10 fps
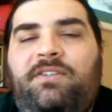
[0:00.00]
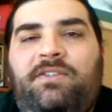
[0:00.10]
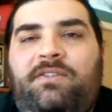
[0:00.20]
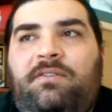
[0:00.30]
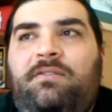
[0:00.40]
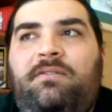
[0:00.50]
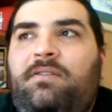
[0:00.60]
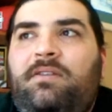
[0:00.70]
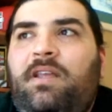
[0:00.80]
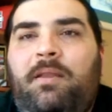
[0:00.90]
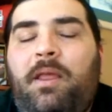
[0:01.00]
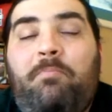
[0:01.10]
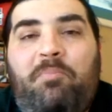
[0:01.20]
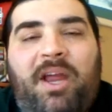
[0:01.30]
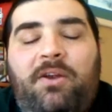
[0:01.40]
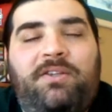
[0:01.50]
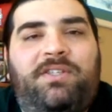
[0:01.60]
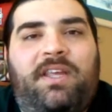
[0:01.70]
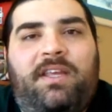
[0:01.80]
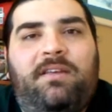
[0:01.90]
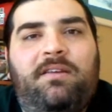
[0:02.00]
just embarrassing.